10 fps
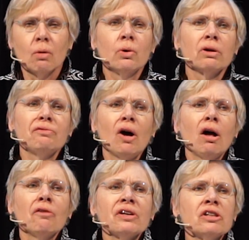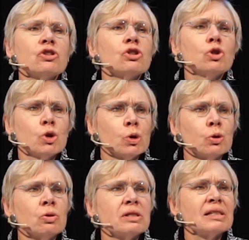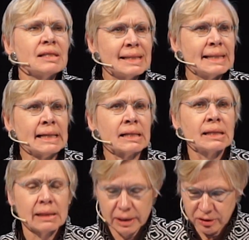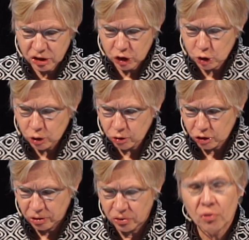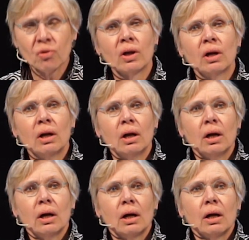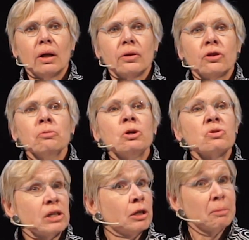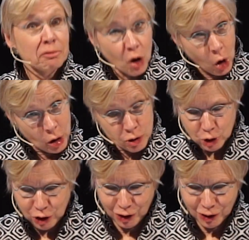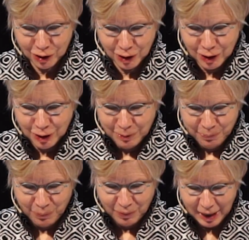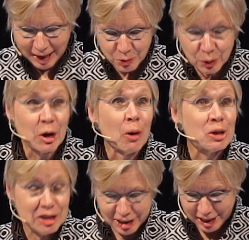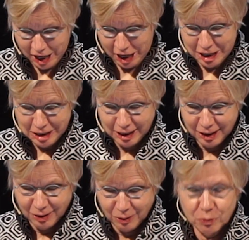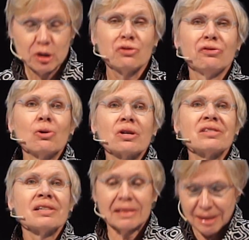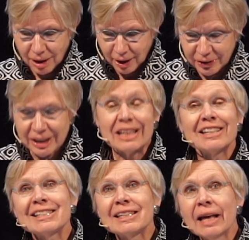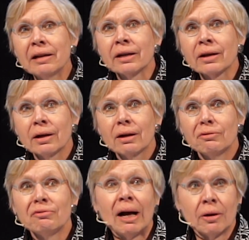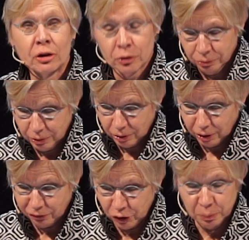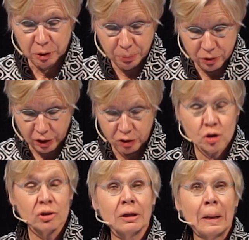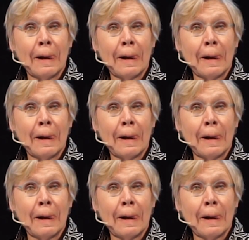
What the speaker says: would evolve into two distinct institutions: the Museum of Art, as we know it today, which focuses on the aesthetic value of human production,